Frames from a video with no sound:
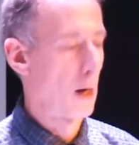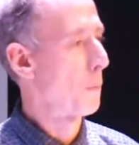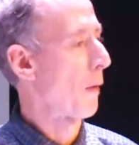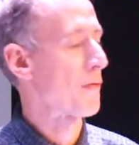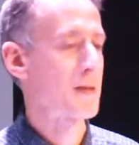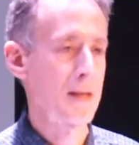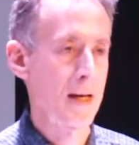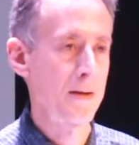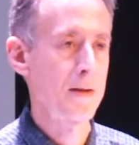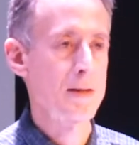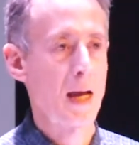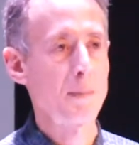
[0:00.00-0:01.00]
We've
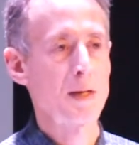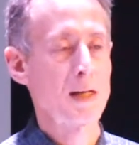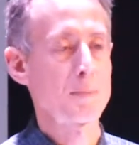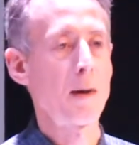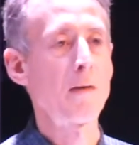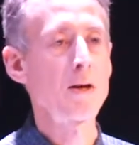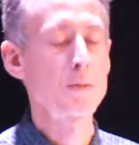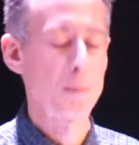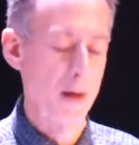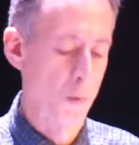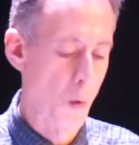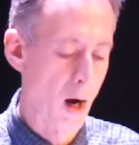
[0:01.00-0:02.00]
seen same-sex marriage
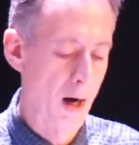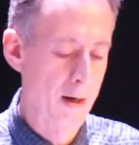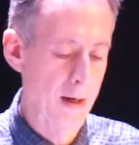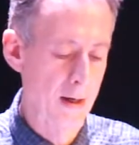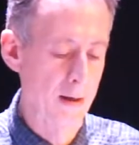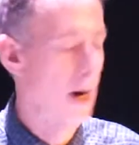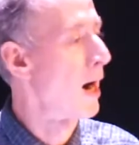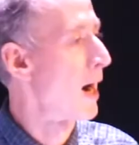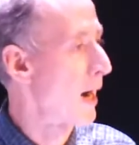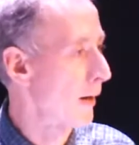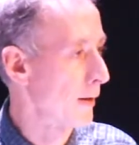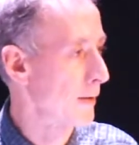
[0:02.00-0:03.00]
being won in
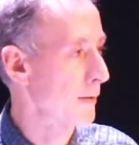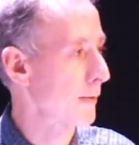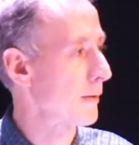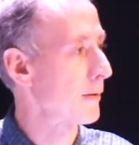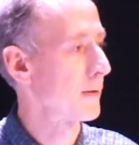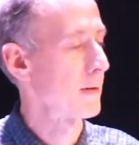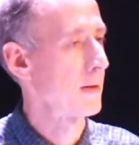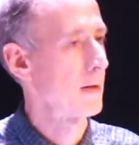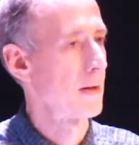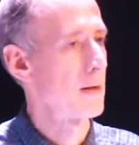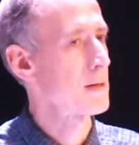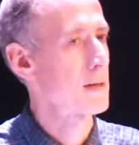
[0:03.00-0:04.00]
Ireland,
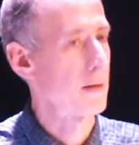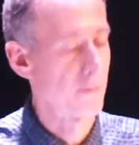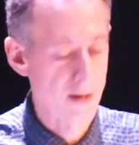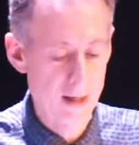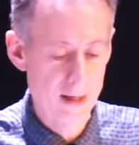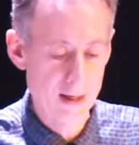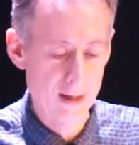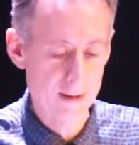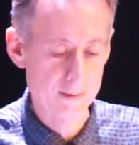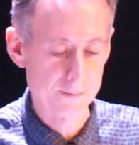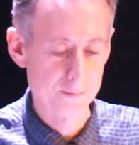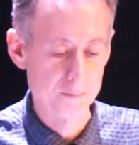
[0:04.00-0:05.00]

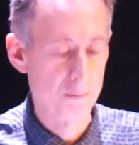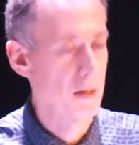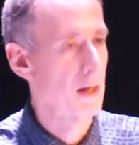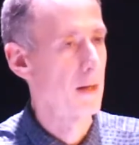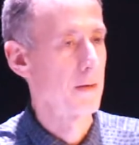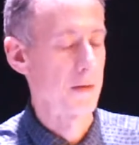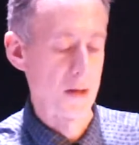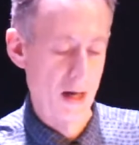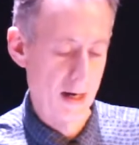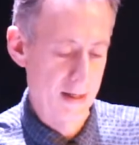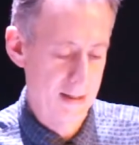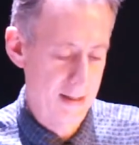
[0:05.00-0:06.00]
Slovenia, the
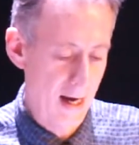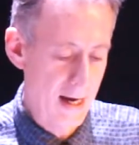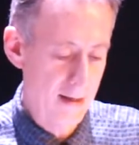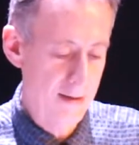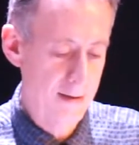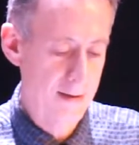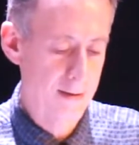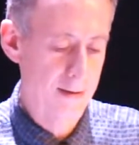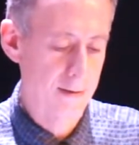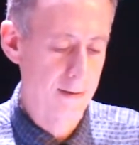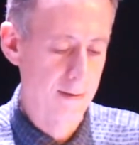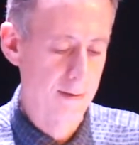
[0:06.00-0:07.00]
United States,
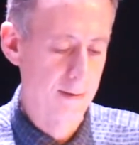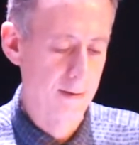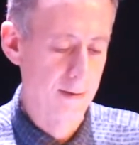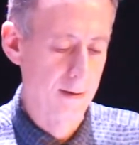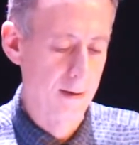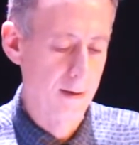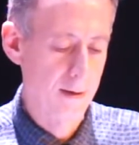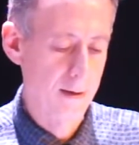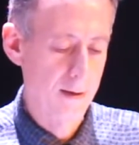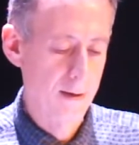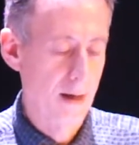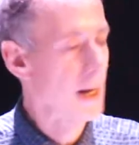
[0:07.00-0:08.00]

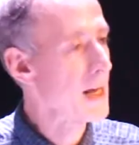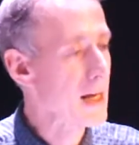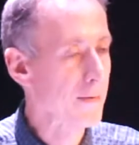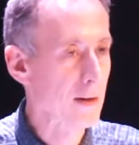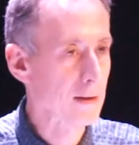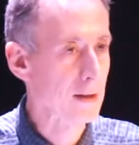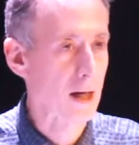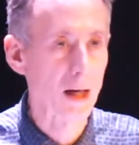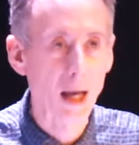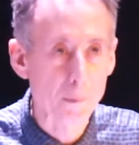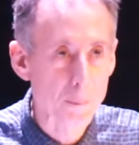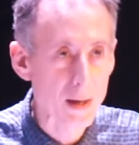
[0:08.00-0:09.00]
and even
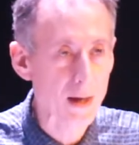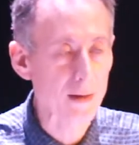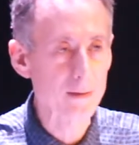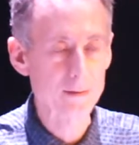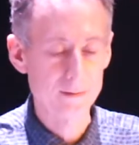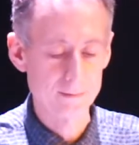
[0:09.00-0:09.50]
Colombia,